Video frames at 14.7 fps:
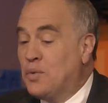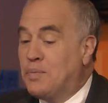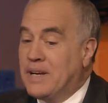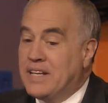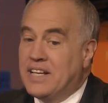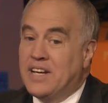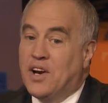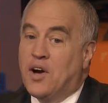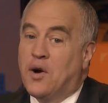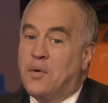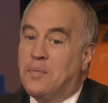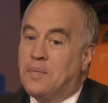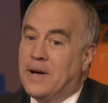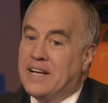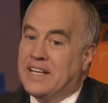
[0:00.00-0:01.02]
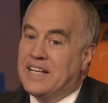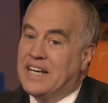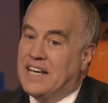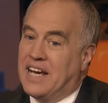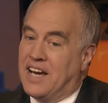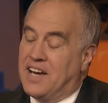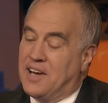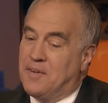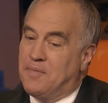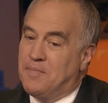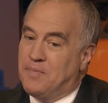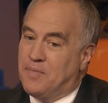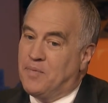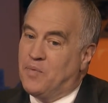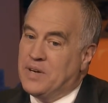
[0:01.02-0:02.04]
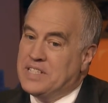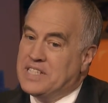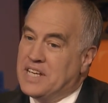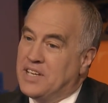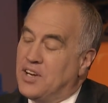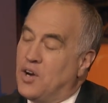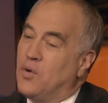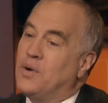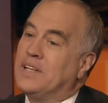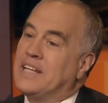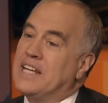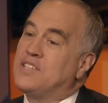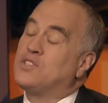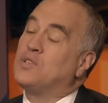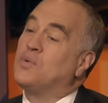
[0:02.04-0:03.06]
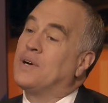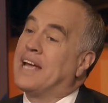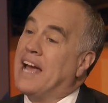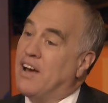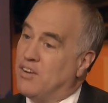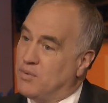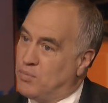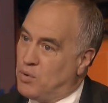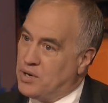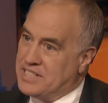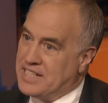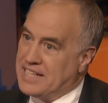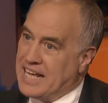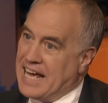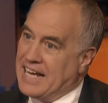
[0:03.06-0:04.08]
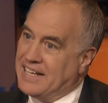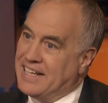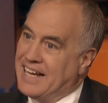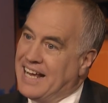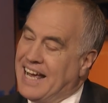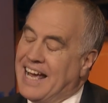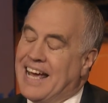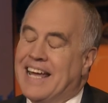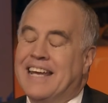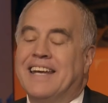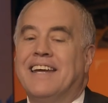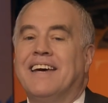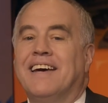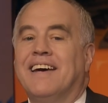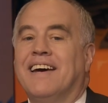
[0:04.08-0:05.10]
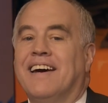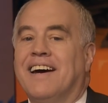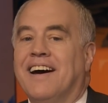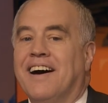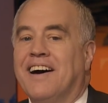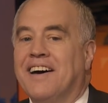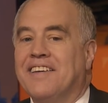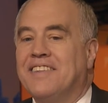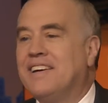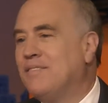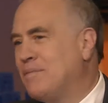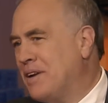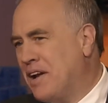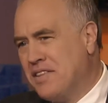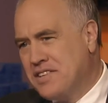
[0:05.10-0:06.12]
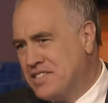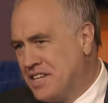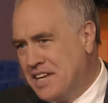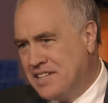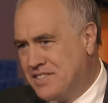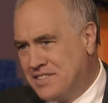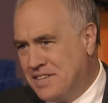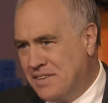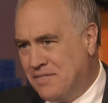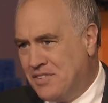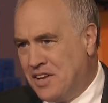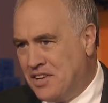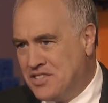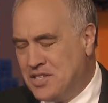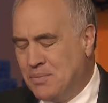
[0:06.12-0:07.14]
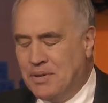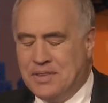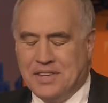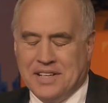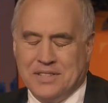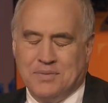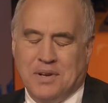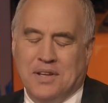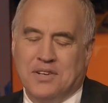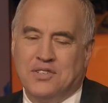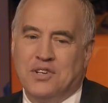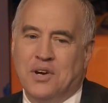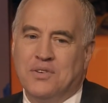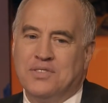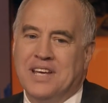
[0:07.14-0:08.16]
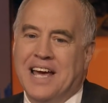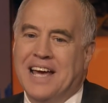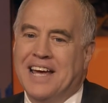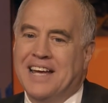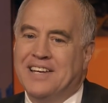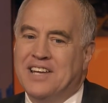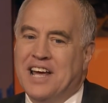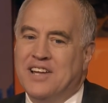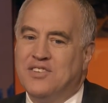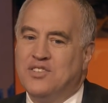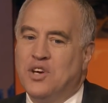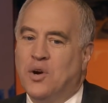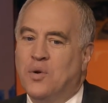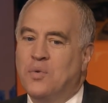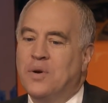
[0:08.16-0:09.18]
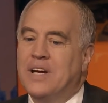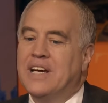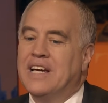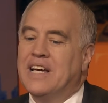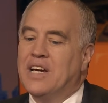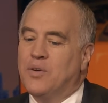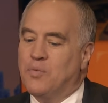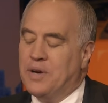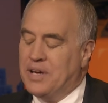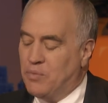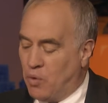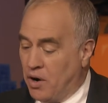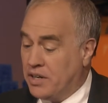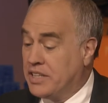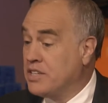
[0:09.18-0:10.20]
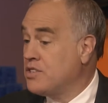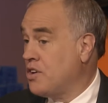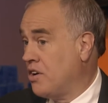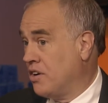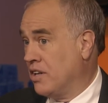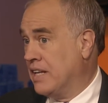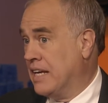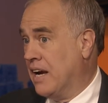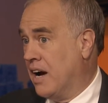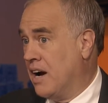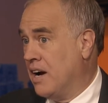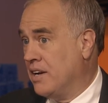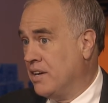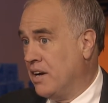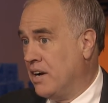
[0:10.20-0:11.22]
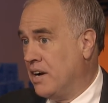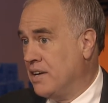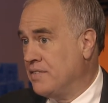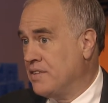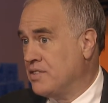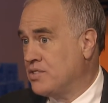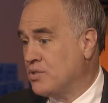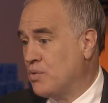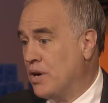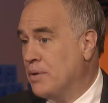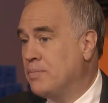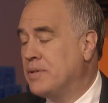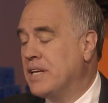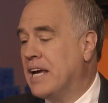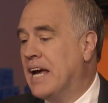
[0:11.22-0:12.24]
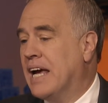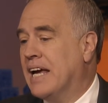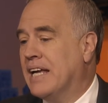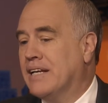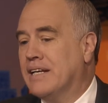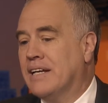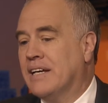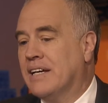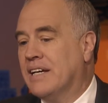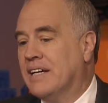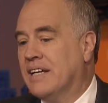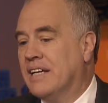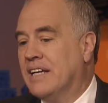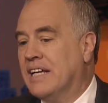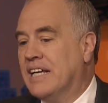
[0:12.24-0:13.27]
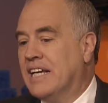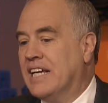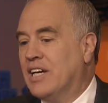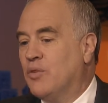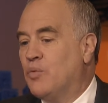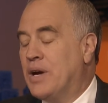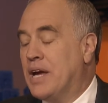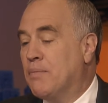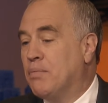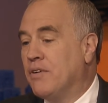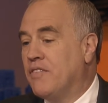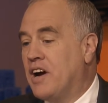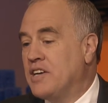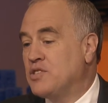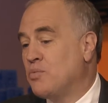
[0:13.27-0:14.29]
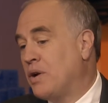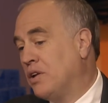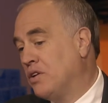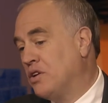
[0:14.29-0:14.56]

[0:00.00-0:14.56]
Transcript: but you know, but um, we said you know what, let's do a counterpoint to that, and uh, there have been other skits that have done similar things with other shows, and and so we worked internally on on the script and. Uh, we improvised a whittle.